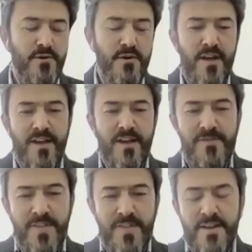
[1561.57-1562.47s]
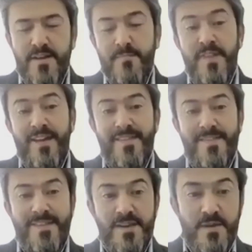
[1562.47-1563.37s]
sector that
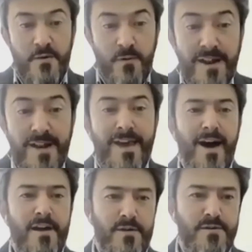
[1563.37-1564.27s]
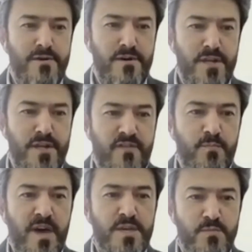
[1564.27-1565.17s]
this really high return of
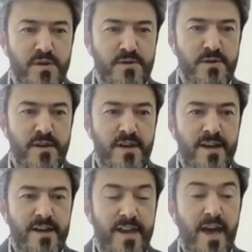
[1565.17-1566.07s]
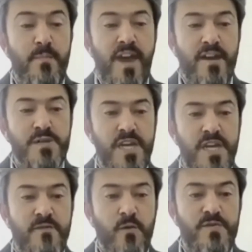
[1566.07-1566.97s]
investment can be
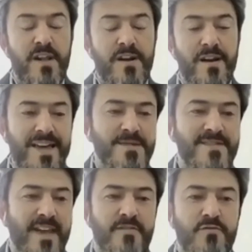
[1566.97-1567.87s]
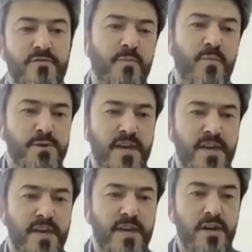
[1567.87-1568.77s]
achieved with less than
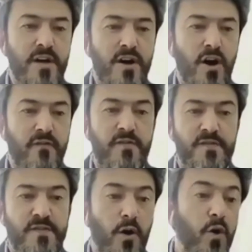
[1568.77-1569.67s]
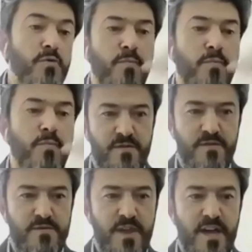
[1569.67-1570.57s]
3% of the whole
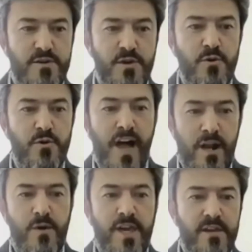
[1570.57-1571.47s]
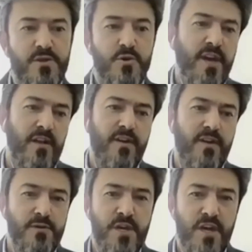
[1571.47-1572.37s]
budget that you allocate to
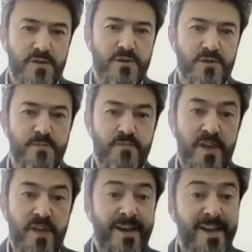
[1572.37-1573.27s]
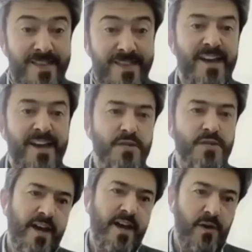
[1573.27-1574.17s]
healthcare services. In the case of
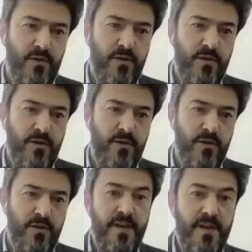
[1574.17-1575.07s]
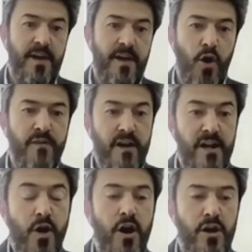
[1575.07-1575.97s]
Ecuador, the overall
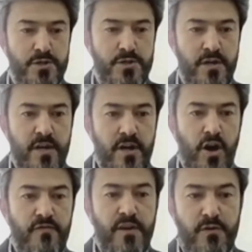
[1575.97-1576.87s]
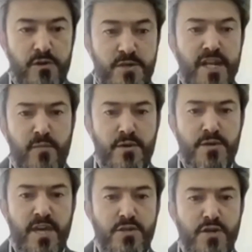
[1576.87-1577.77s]
cost of the routine
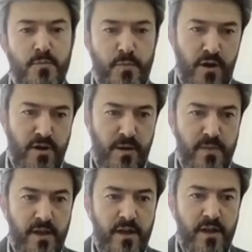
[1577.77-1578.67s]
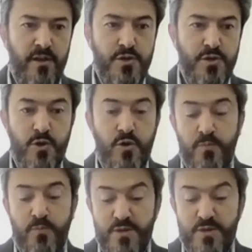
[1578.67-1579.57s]
immunization program
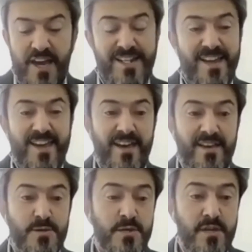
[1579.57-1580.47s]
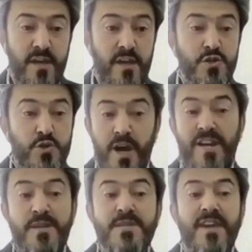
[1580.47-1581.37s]
to protect against
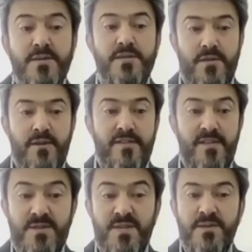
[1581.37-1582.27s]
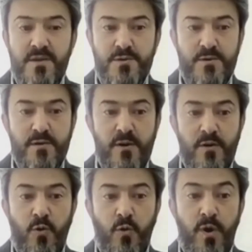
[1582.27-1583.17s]
26 diseases
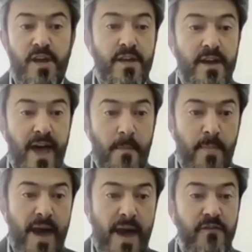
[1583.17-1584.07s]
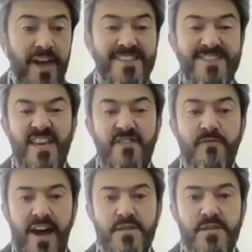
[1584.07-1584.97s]
with a package of
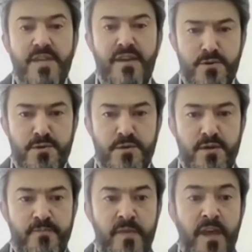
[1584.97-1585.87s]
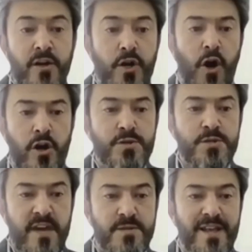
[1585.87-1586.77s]
18 vaccines
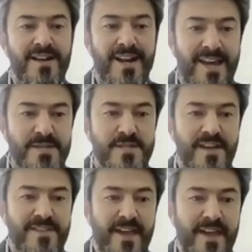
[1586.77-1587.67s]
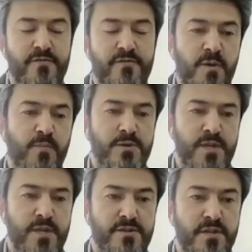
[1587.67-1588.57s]
cost us less than
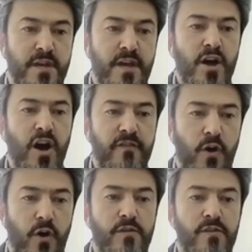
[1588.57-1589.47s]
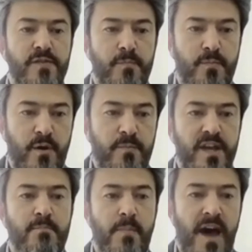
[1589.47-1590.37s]
3% of all the
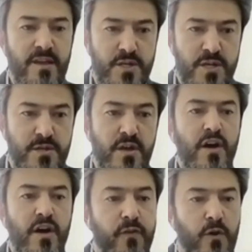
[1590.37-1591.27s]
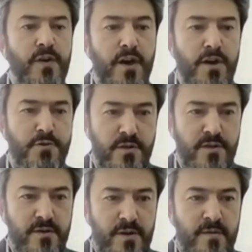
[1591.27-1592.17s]
public budget for the country.
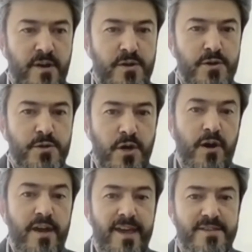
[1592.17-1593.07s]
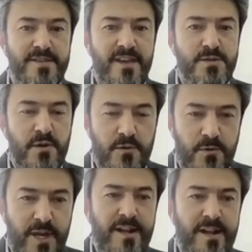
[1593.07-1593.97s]
So it's
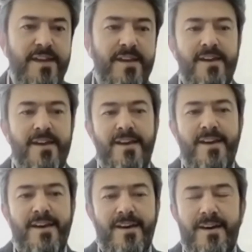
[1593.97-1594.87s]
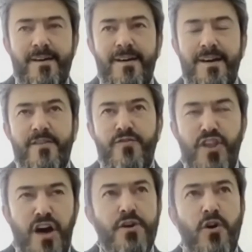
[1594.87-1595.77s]
really
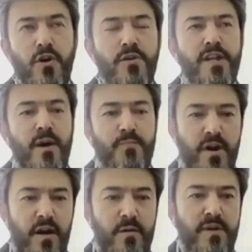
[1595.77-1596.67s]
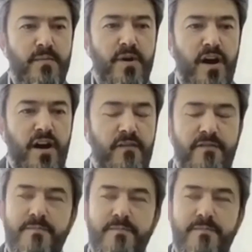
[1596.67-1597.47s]
not only a problem of